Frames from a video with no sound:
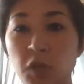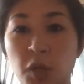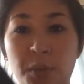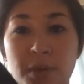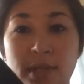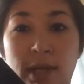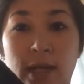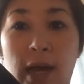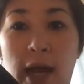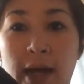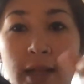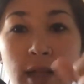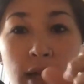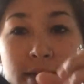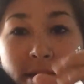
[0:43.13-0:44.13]
almost like an
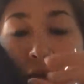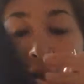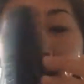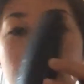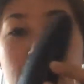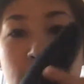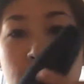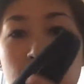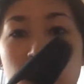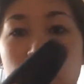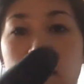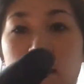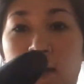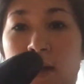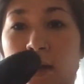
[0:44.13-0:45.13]
eyeglass case,
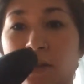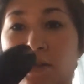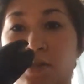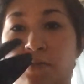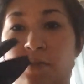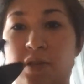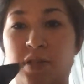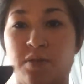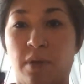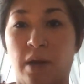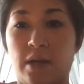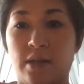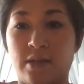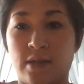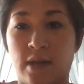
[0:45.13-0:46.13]
and it just fits
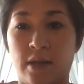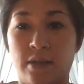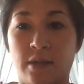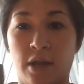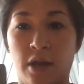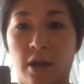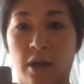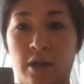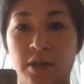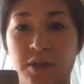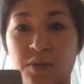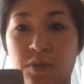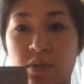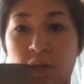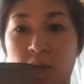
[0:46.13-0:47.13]
right inside there, and
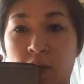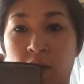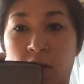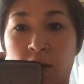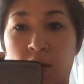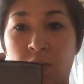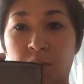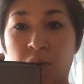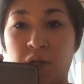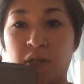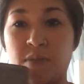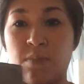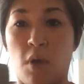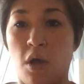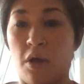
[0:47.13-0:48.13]
it's pretty
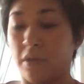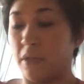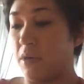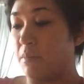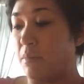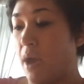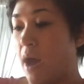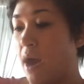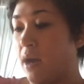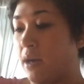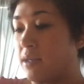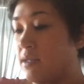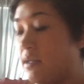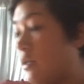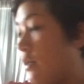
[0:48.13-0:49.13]
small and
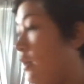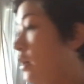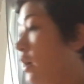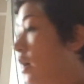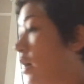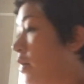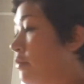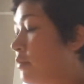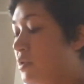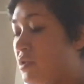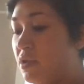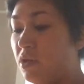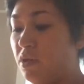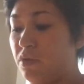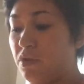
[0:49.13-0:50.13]
compact. But
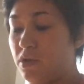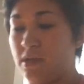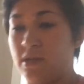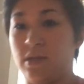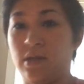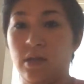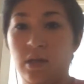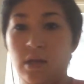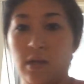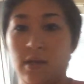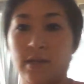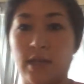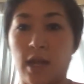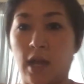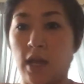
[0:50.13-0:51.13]
so you just
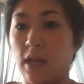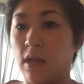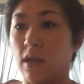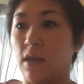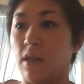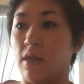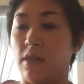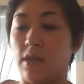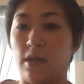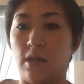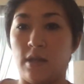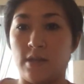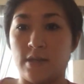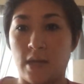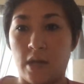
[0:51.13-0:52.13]
take
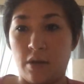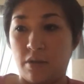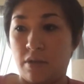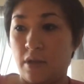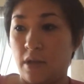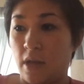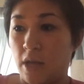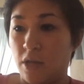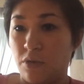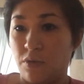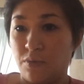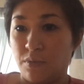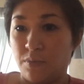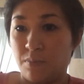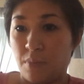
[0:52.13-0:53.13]
the entire thing and
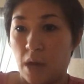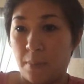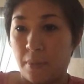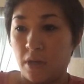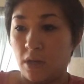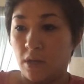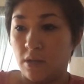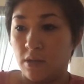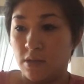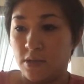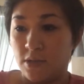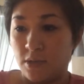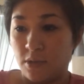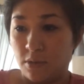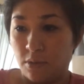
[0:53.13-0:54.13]
you pop it
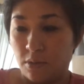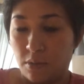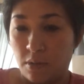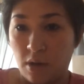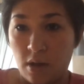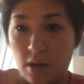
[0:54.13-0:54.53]
into